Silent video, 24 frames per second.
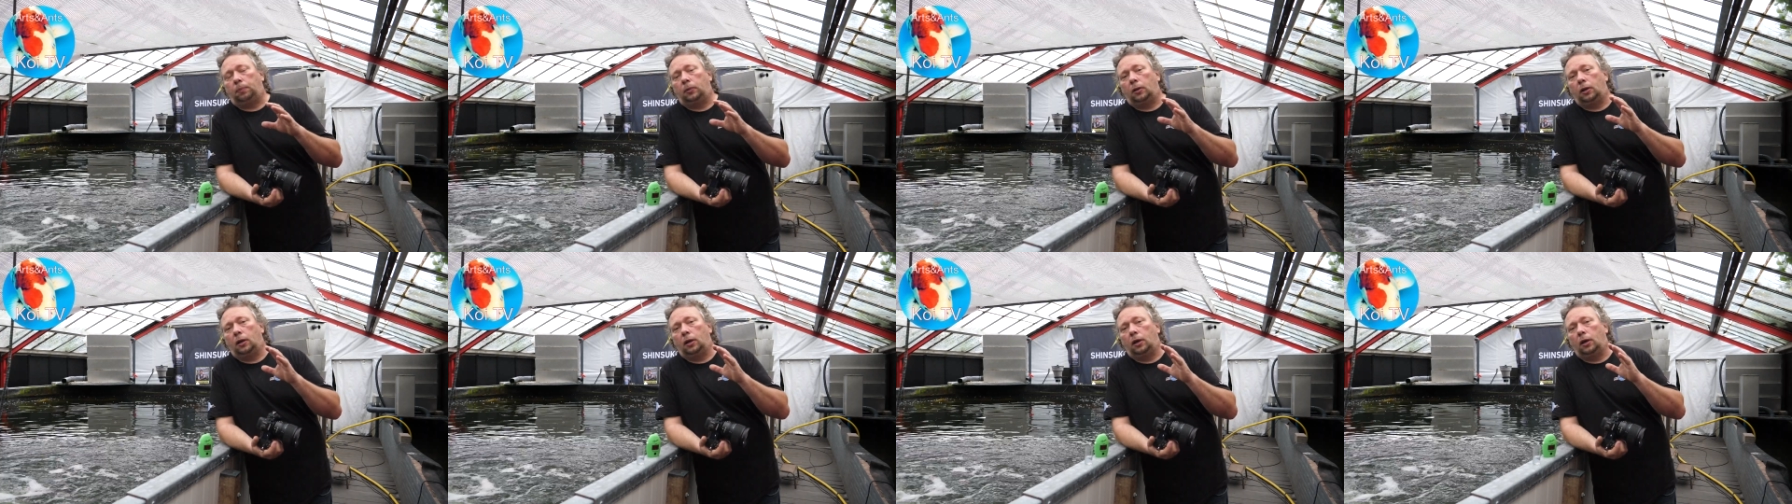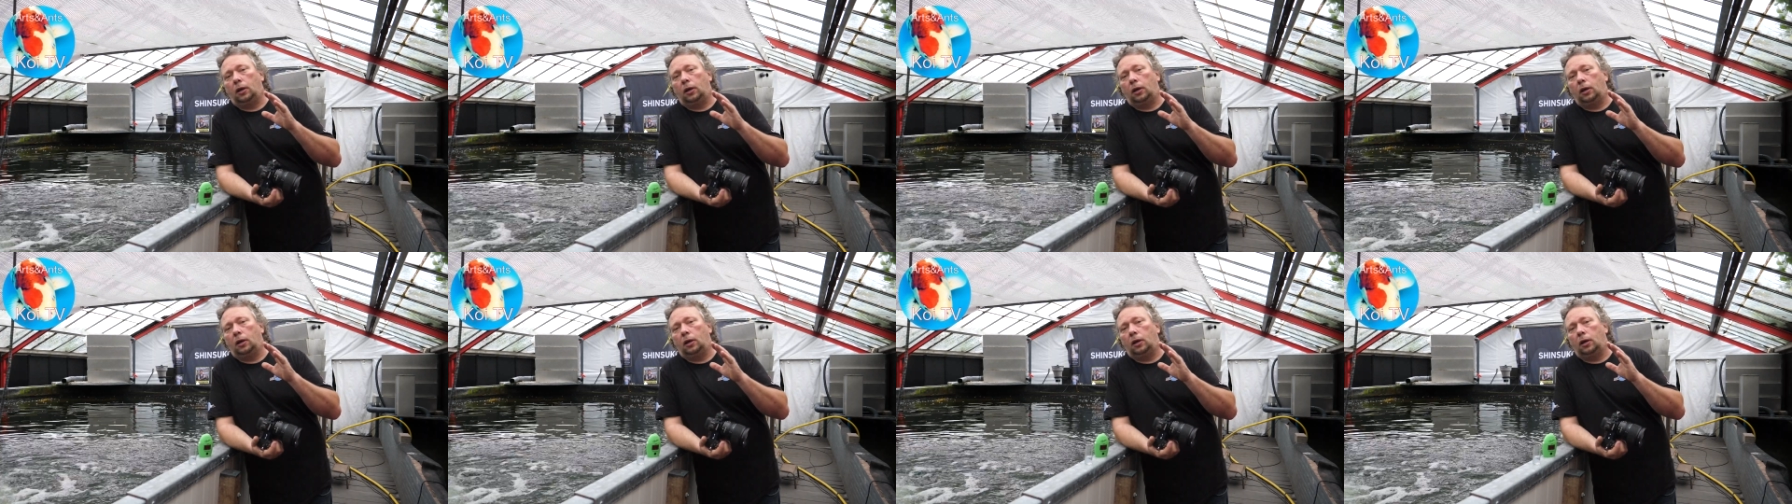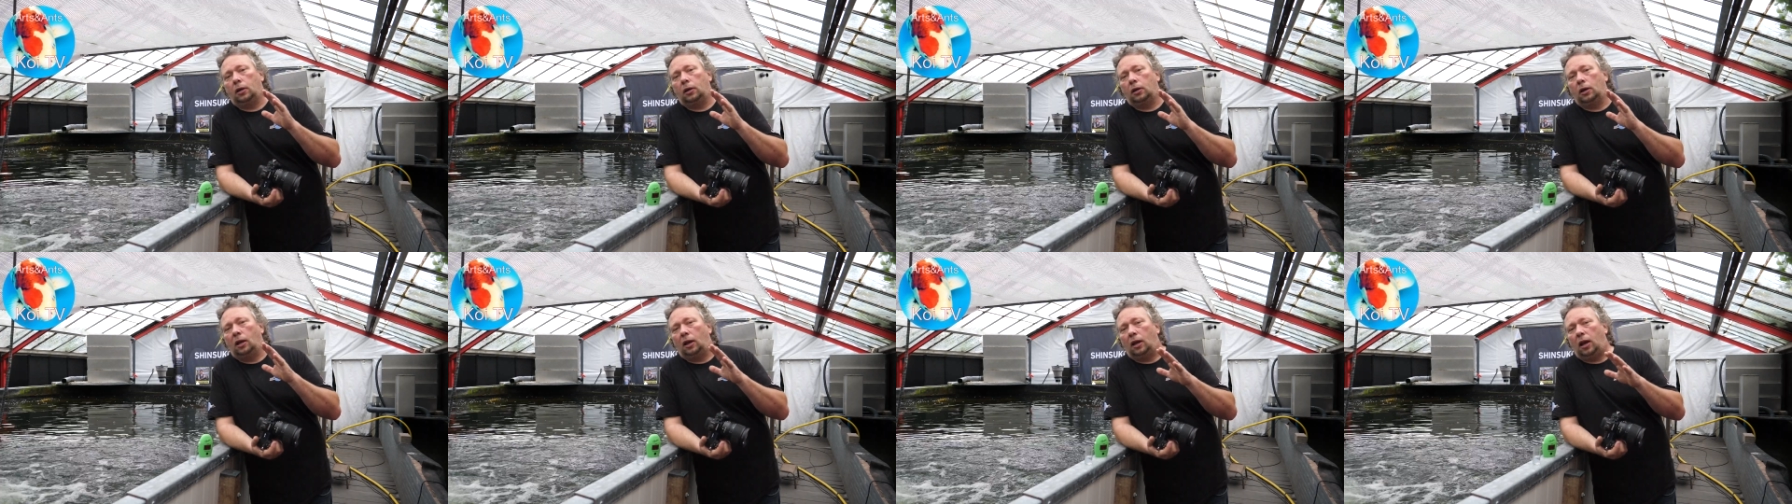
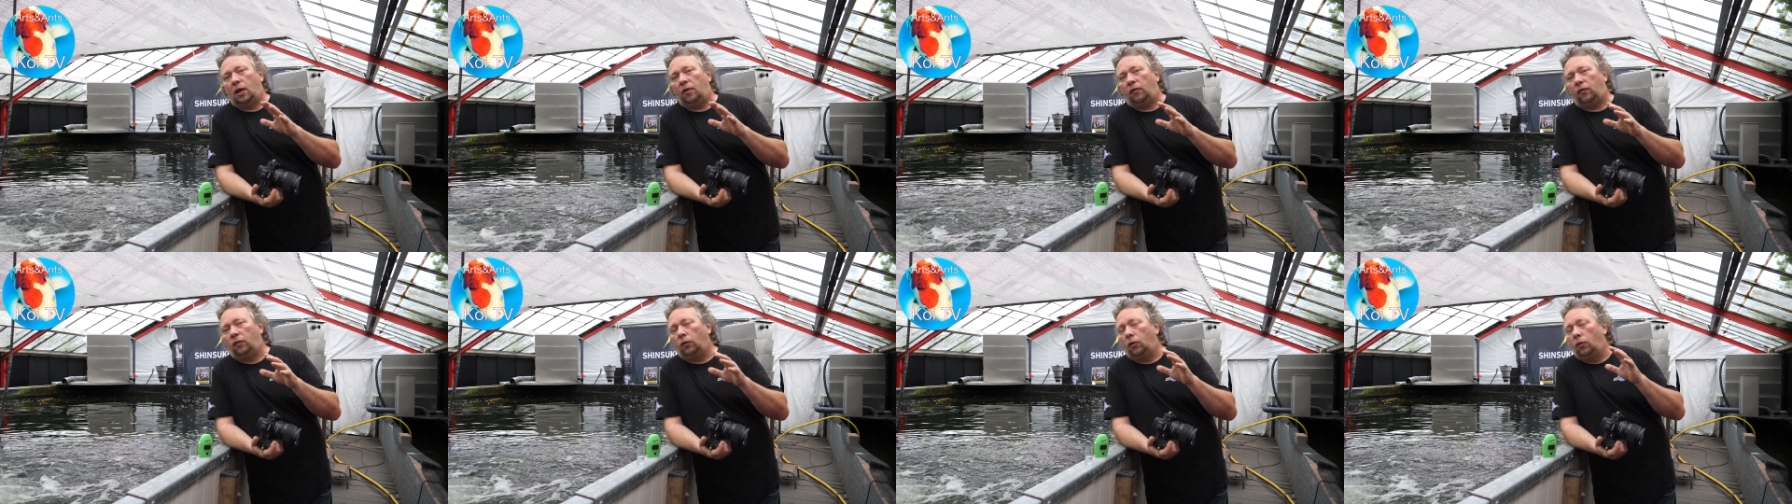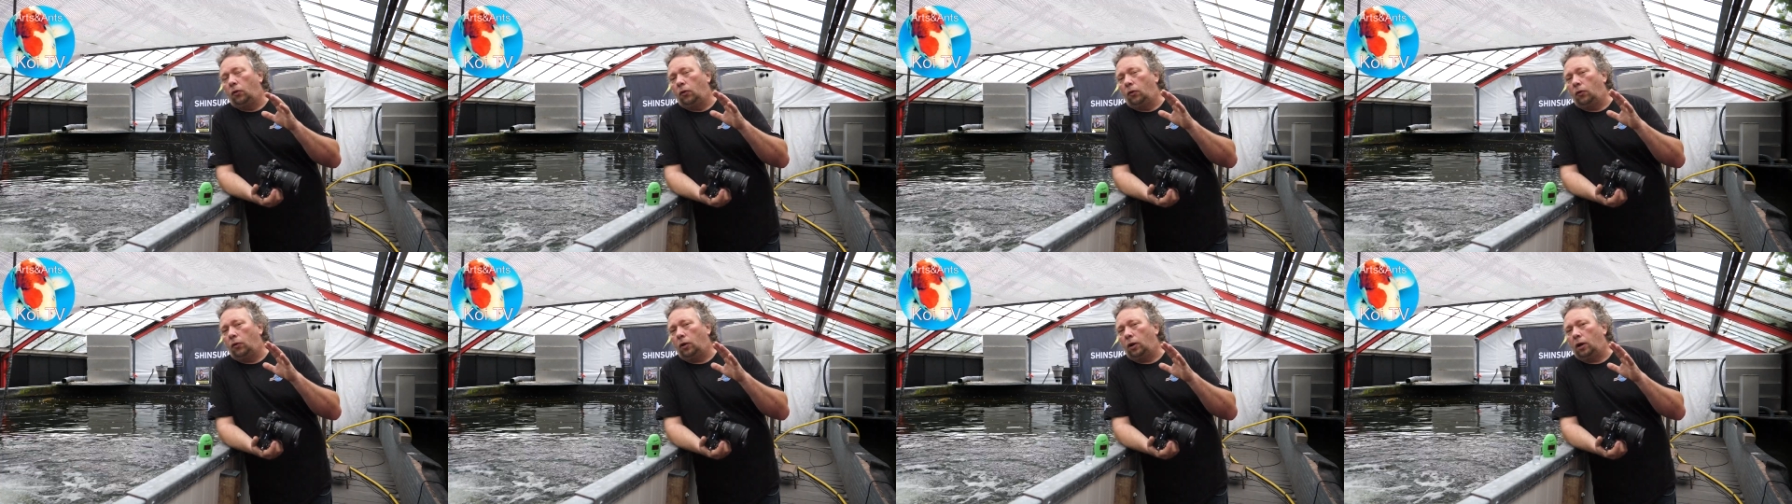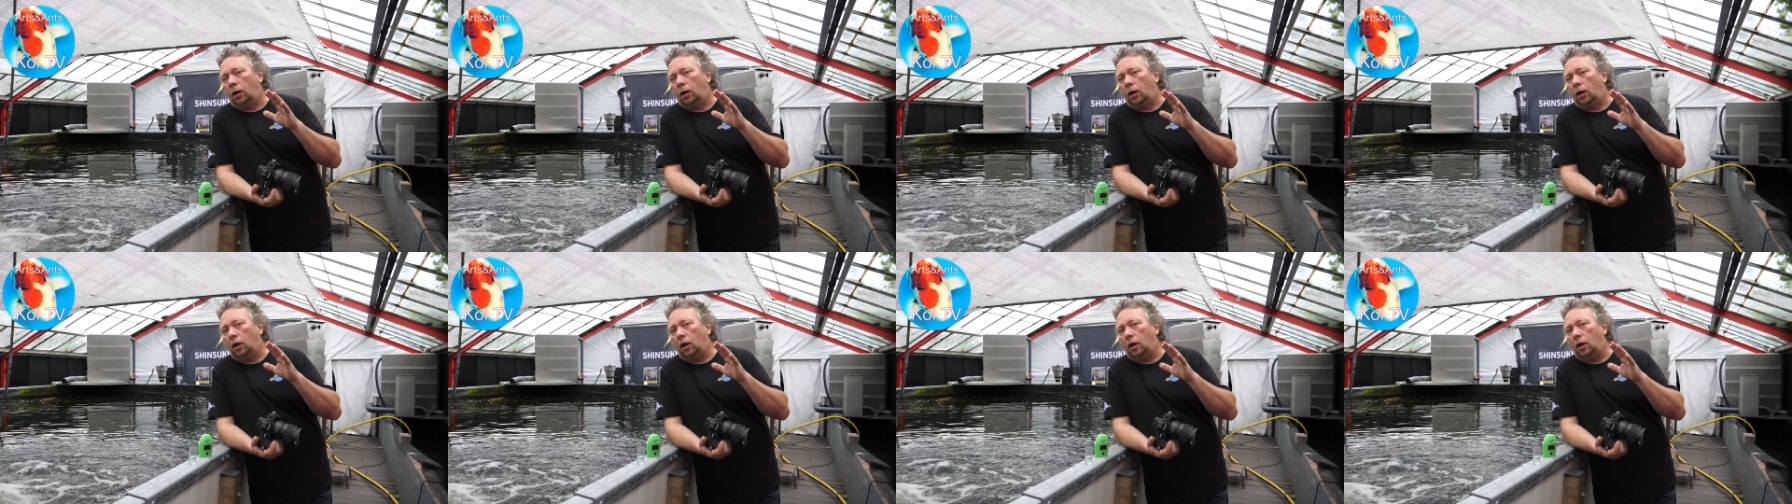the, the level
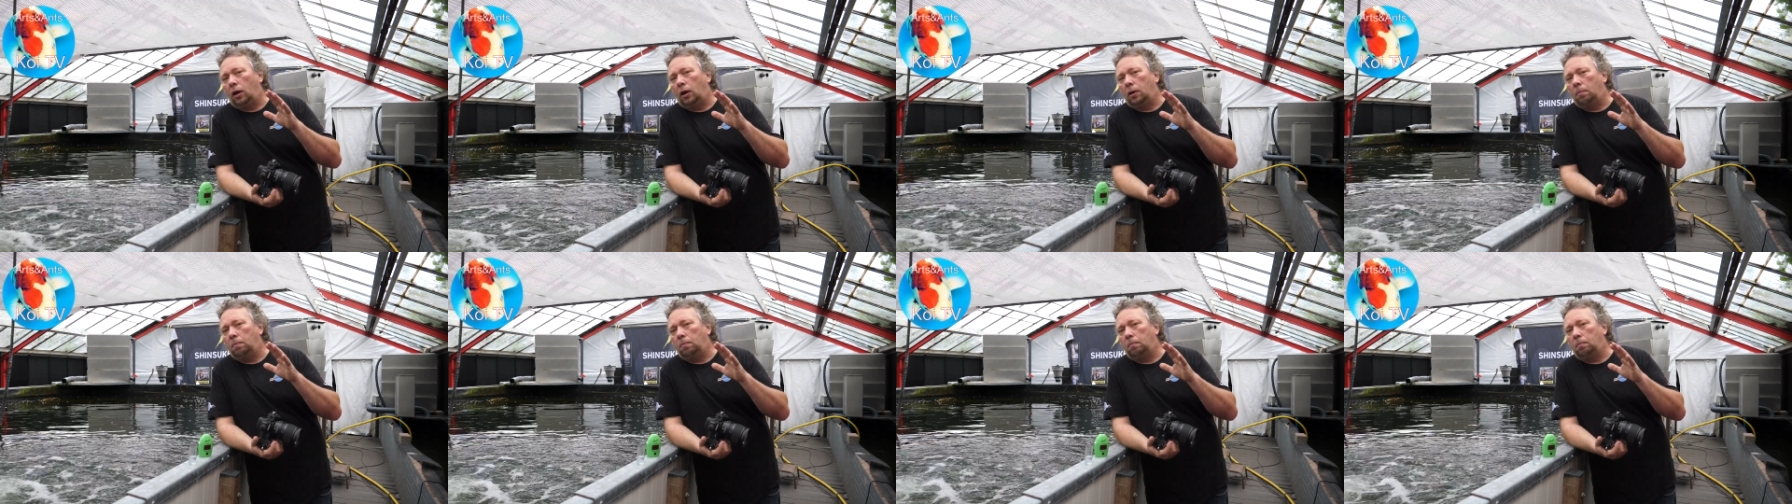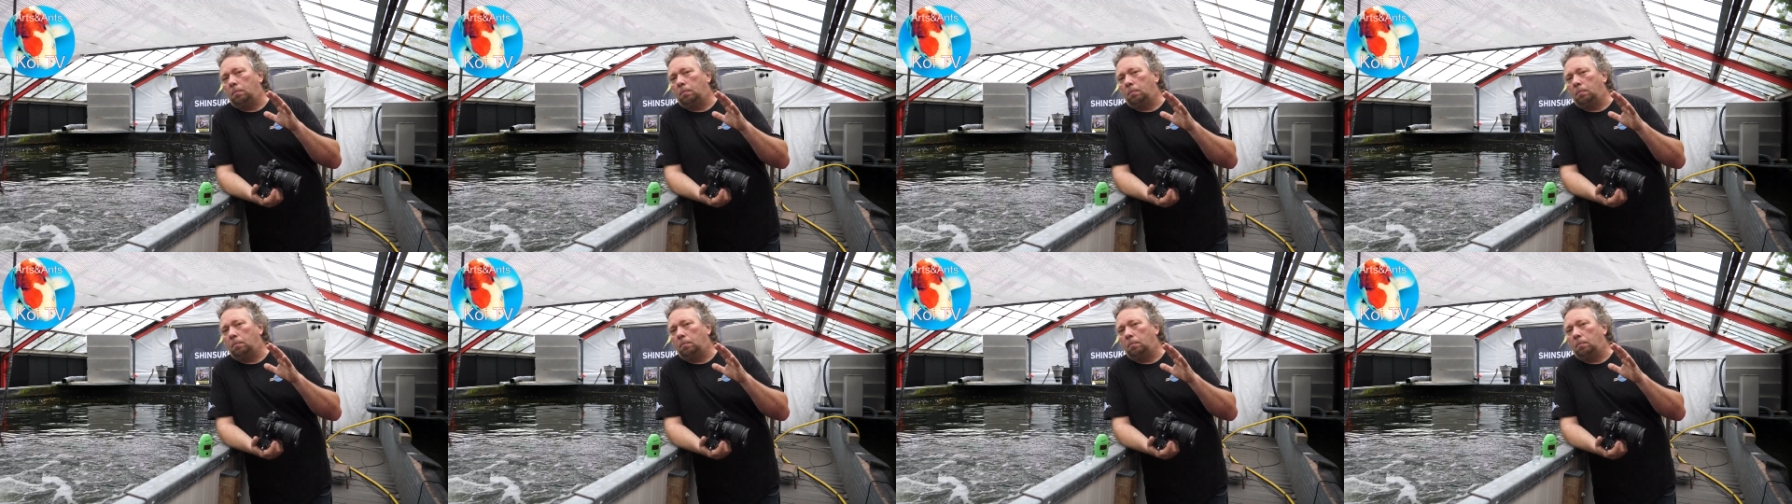uh,